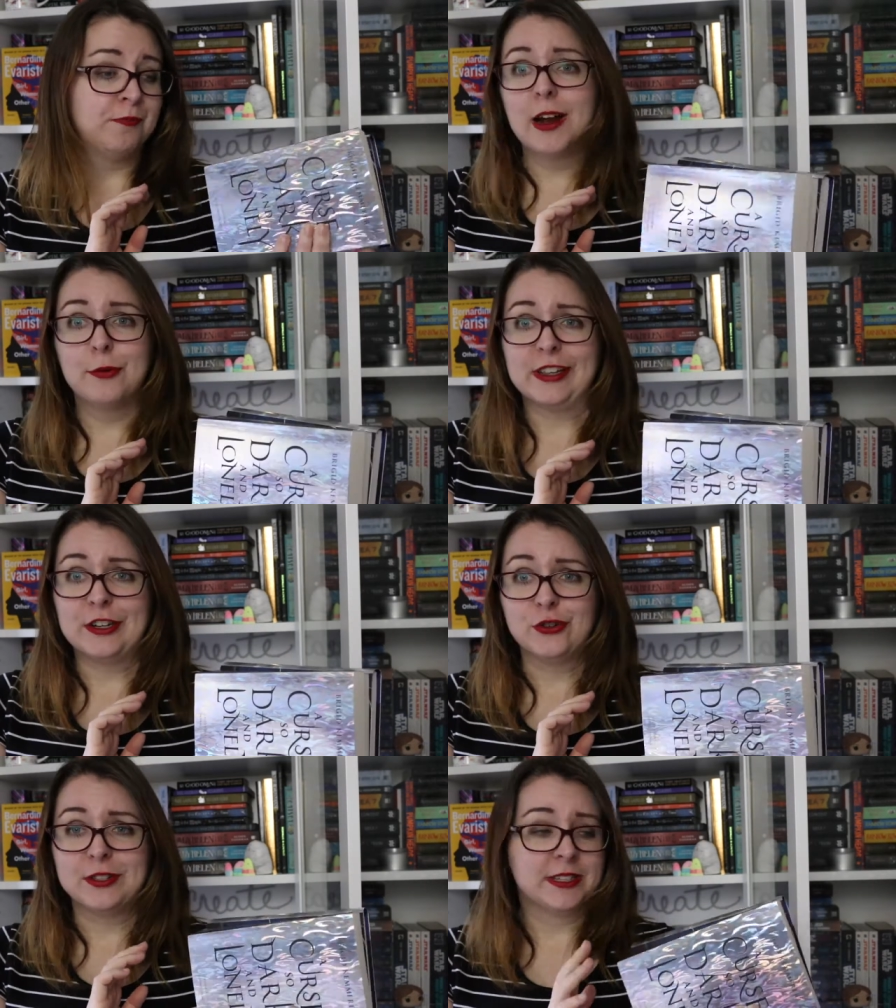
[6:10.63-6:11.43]
I really
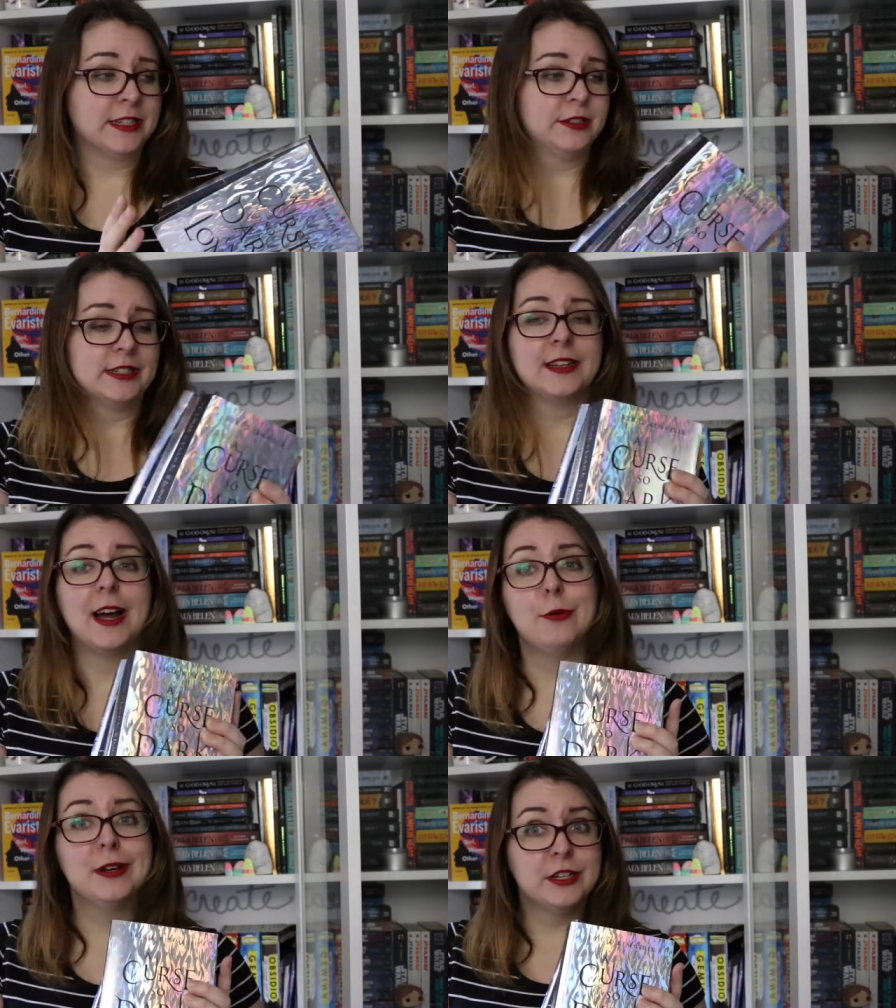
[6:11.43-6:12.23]
enjoy the series. I
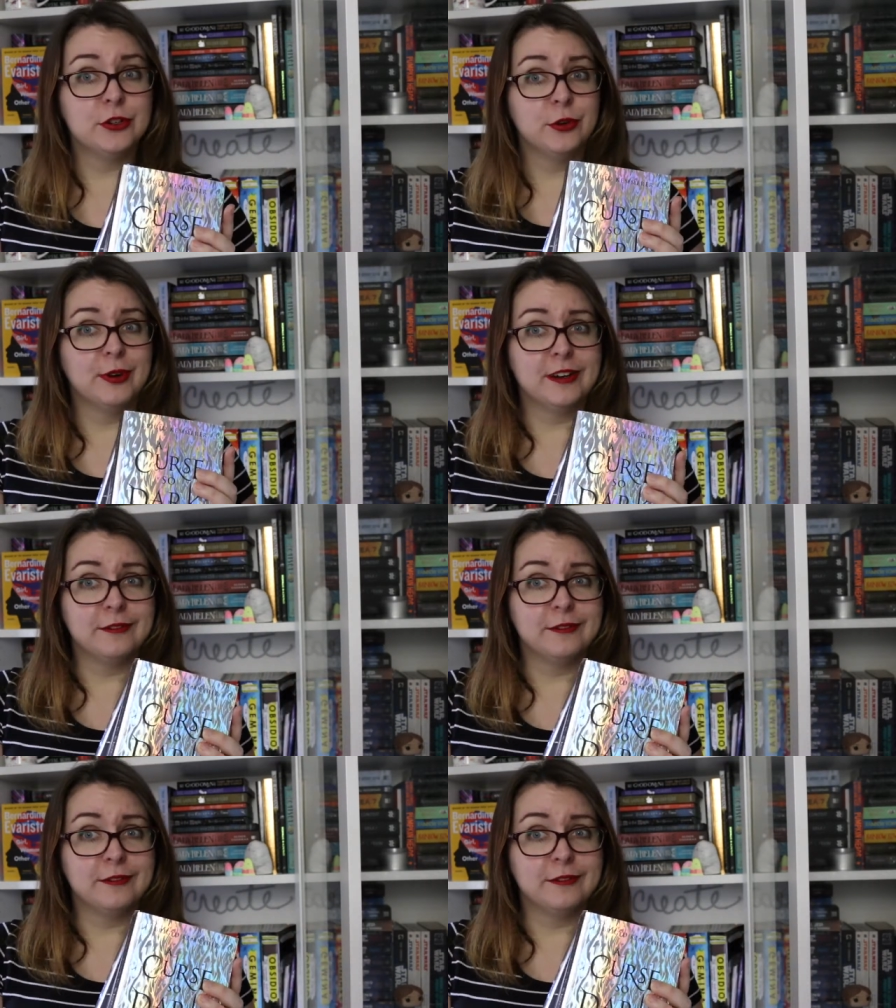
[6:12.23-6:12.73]
will continue to read